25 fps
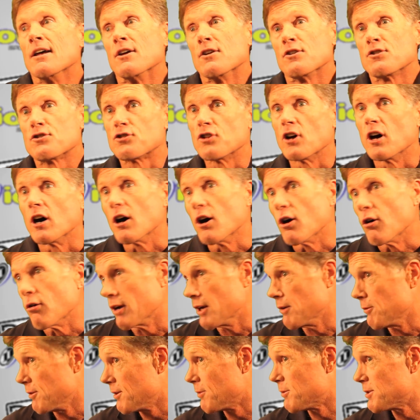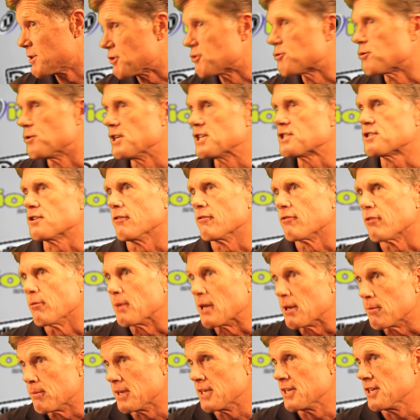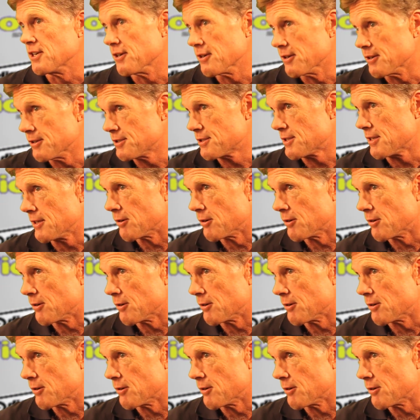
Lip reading: So there was a tradition for many, many years,